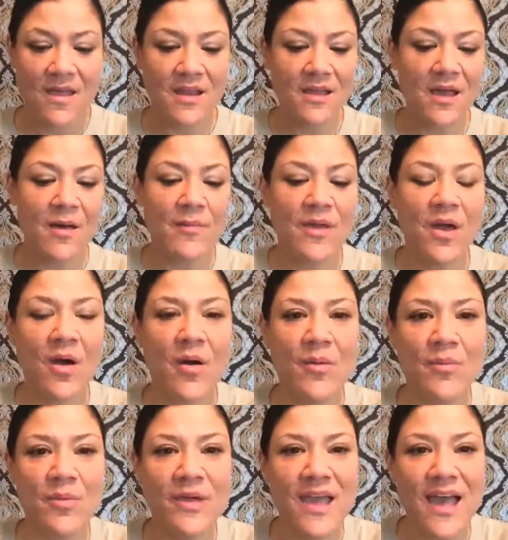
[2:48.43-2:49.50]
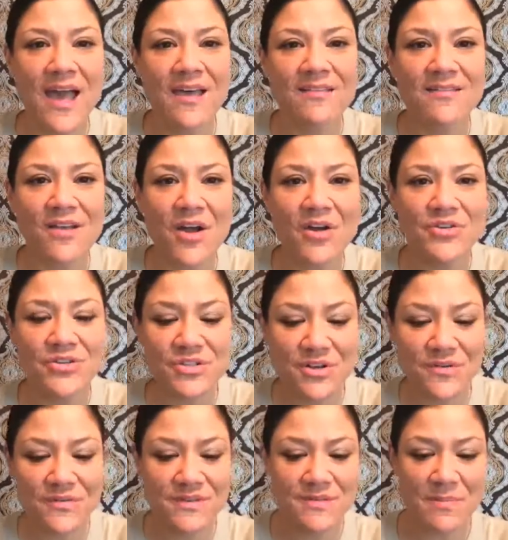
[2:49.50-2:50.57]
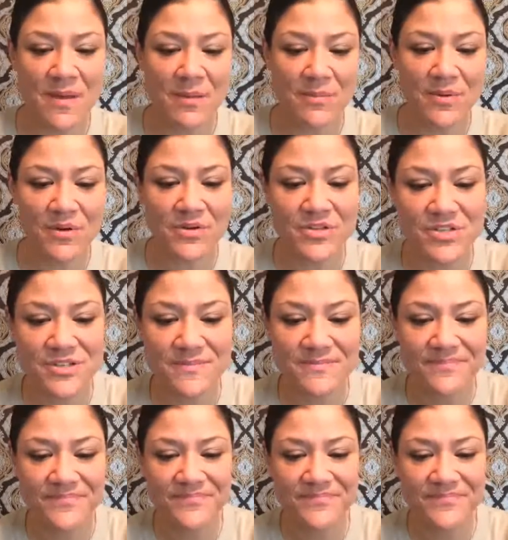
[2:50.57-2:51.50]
In coming home, we ask our service members,